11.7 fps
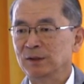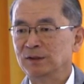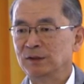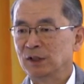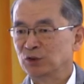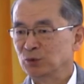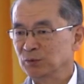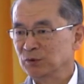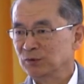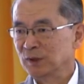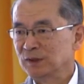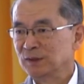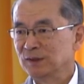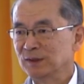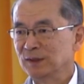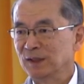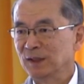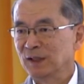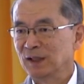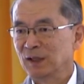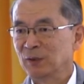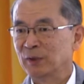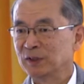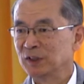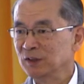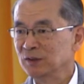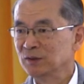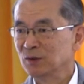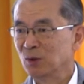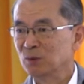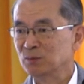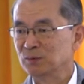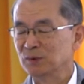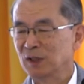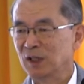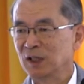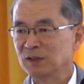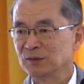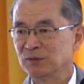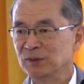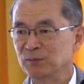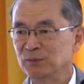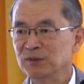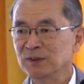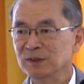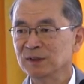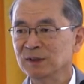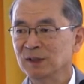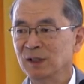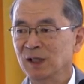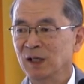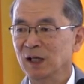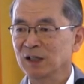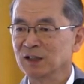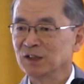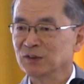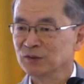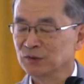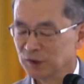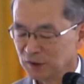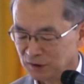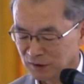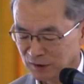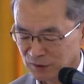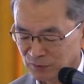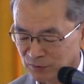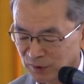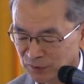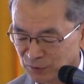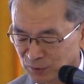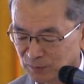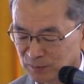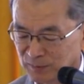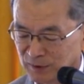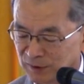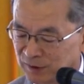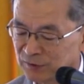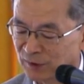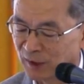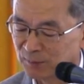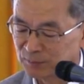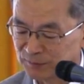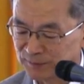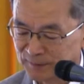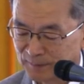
Church of England, our king of Great Britain, can do such a great job. It didn't happen.